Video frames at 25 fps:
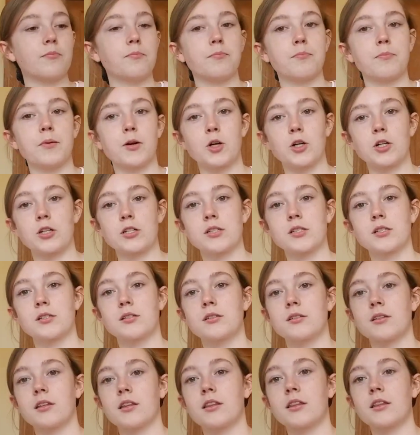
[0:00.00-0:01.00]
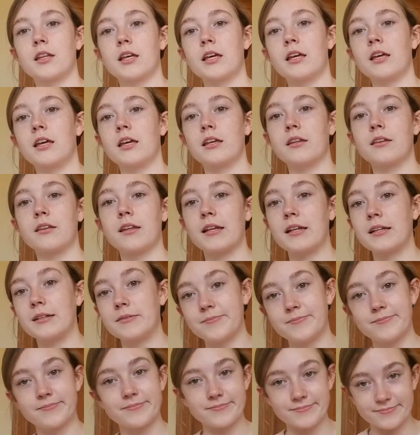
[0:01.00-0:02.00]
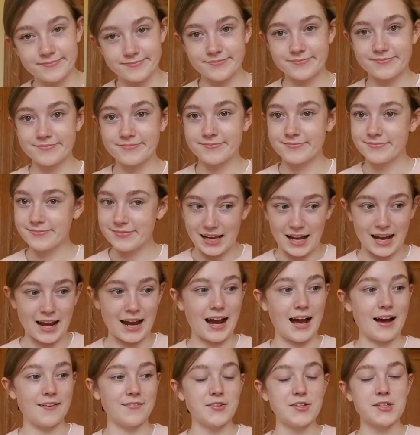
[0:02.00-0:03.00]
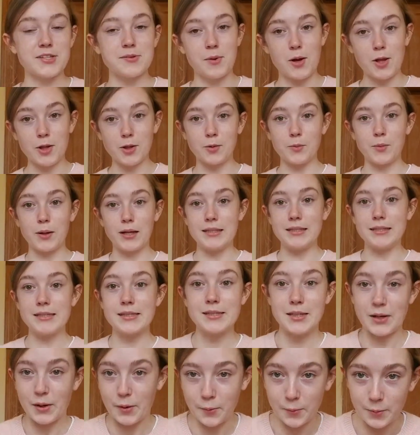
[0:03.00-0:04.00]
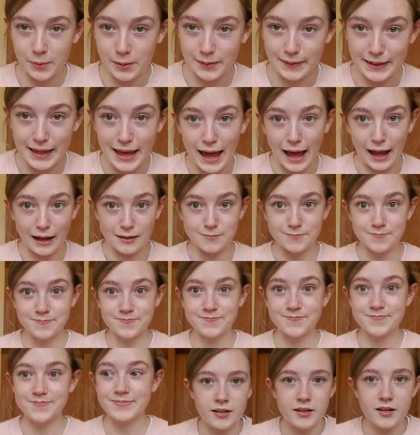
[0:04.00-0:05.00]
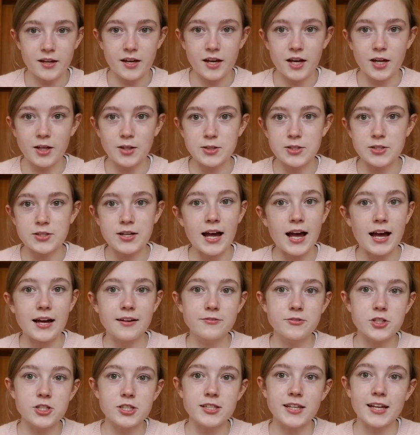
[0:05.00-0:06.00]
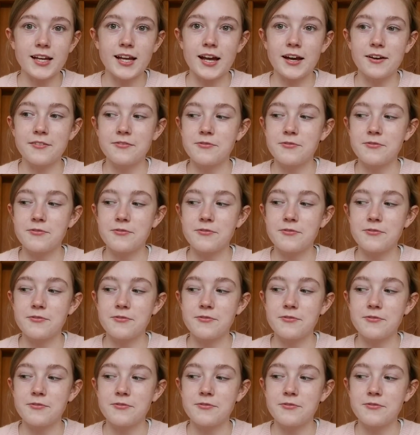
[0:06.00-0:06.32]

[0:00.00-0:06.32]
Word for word: purse thingy then I have a smaller one. So yeah, I also have just like a